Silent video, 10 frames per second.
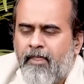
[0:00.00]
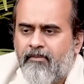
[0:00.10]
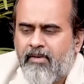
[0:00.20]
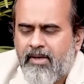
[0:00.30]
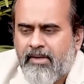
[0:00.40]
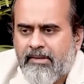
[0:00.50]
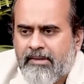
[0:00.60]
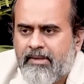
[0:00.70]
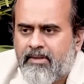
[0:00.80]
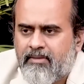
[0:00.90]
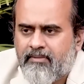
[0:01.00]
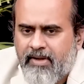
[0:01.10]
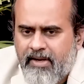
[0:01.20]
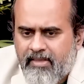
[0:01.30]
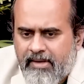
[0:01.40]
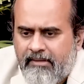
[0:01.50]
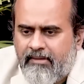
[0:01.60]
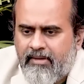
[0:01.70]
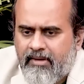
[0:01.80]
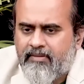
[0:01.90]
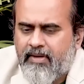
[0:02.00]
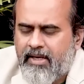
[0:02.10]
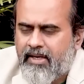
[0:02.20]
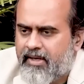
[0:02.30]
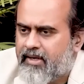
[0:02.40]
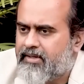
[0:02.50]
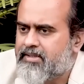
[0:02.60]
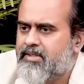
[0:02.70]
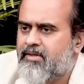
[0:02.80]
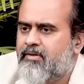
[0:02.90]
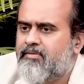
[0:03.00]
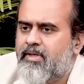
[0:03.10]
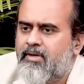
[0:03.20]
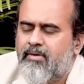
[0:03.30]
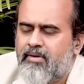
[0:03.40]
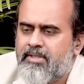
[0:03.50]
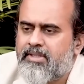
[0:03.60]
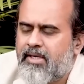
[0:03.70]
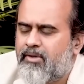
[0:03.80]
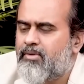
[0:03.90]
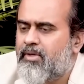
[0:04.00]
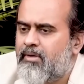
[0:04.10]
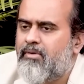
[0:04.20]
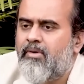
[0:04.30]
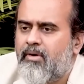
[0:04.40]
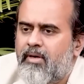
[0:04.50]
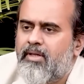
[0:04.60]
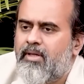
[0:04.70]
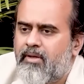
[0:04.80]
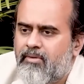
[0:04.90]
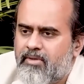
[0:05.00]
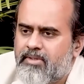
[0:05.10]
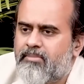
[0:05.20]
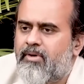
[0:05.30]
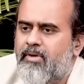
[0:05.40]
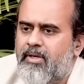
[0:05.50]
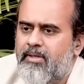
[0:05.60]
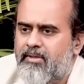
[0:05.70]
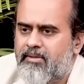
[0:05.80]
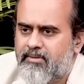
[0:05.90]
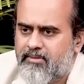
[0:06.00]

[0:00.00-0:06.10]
One very central defining characteristic of the ego is that to the ego, only the ego is important.